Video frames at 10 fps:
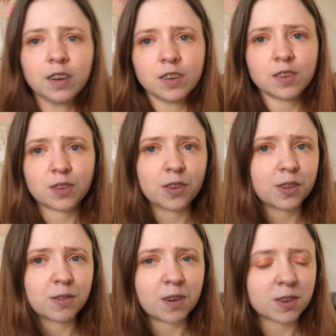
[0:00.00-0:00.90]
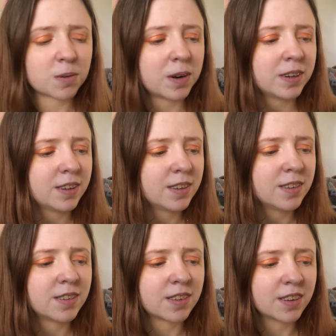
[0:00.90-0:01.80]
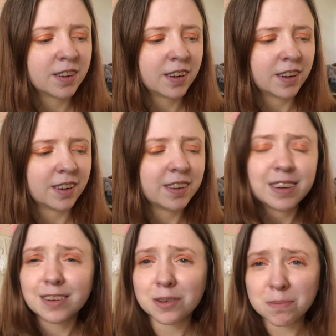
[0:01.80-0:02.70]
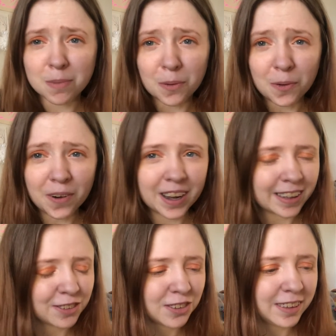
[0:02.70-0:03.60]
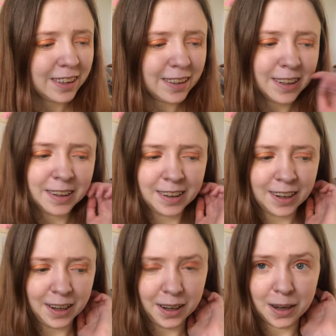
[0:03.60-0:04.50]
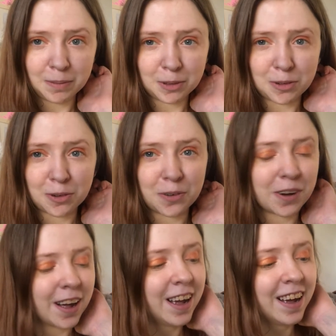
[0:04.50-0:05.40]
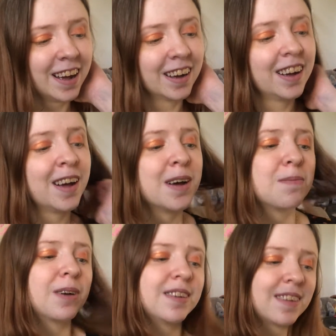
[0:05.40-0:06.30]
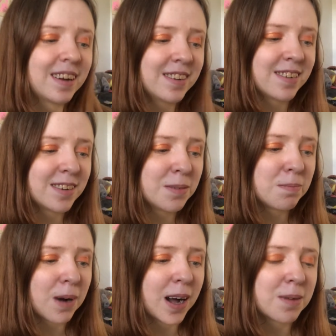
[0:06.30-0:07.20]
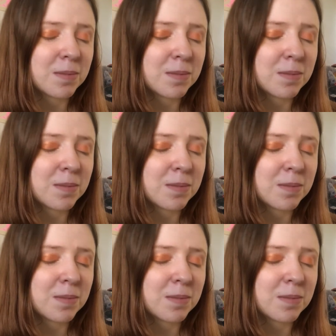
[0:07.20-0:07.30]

So the first one is, I think it's a more actually, I'm not sure, but it's edited by